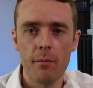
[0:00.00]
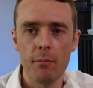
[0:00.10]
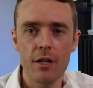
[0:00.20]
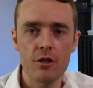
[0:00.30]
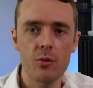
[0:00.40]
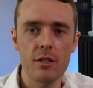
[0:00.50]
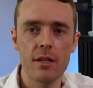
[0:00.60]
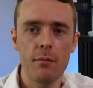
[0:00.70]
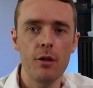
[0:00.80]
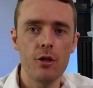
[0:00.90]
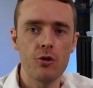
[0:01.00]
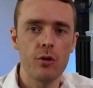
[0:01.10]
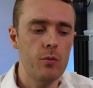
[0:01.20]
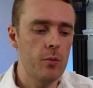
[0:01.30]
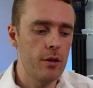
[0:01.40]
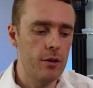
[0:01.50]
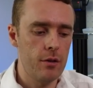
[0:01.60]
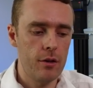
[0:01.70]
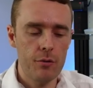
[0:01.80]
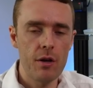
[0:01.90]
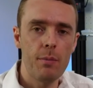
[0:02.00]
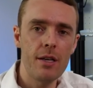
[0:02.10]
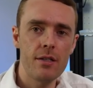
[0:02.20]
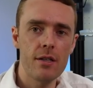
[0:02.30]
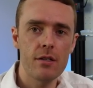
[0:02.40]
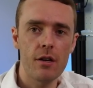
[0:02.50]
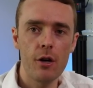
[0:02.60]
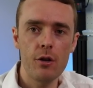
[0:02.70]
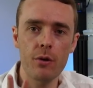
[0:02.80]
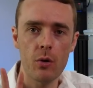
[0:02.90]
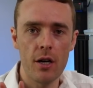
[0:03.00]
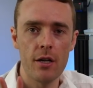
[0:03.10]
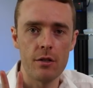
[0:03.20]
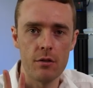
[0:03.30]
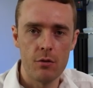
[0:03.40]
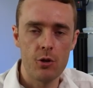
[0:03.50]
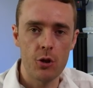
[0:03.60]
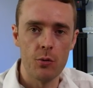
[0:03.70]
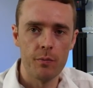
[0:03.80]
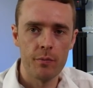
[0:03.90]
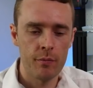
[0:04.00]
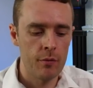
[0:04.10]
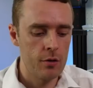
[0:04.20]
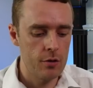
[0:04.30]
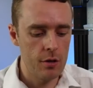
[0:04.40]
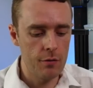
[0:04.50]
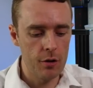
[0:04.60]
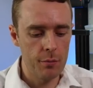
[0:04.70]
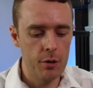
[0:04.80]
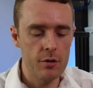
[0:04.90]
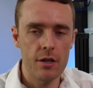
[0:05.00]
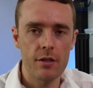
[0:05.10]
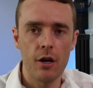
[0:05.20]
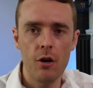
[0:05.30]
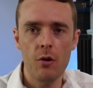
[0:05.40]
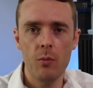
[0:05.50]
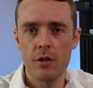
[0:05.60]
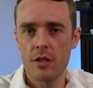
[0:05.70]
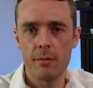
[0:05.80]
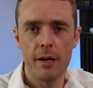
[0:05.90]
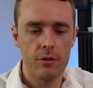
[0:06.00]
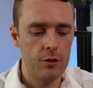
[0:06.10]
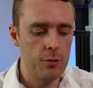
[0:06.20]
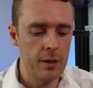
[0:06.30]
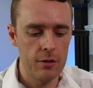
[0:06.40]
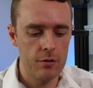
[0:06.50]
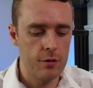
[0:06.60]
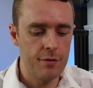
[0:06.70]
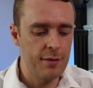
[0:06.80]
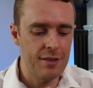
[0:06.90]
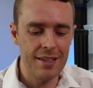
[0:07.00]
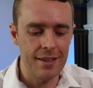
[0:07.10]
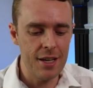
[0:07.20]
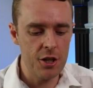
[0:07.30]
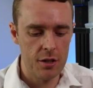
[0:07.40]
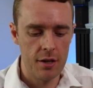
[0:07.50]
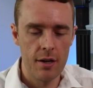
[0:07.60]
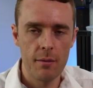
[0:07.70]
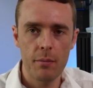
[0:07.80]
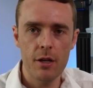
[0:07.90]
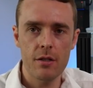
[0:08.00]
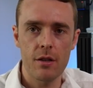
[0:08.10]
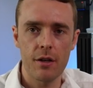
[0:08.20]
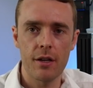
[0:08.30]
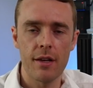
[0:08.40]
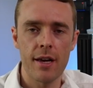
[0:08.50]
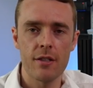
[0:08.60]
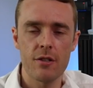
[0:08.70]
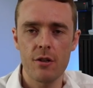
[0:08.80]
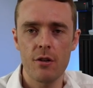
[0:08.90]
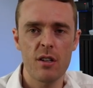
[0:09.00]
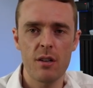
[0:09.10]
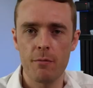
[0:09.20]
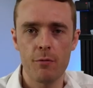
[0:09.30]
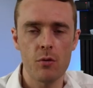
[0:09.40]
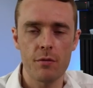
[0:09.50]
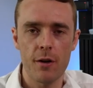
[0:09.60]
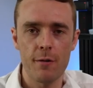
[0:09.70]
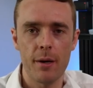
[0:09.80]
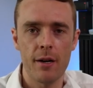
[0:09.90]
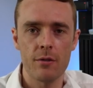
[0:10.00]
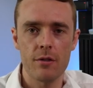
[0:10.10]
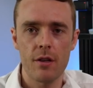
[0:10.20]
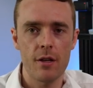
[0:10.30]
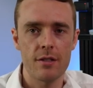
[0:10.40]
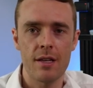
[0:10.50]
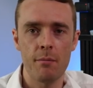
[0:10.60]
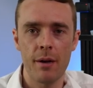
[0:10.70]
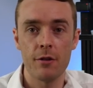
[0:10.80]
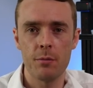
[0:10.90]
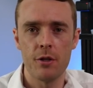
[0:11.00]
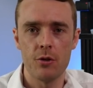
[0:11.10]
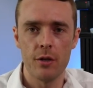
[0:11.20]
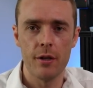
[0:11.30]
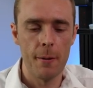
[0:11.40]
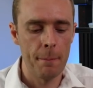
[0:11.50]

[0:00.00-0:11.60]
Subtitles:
But to assemble a joint with three pieces only requires two. So you've got the processing hole, which is about £2.50-ish, plus the thing in the end, so you're looking at £4 to £5, so that's £10 per joint.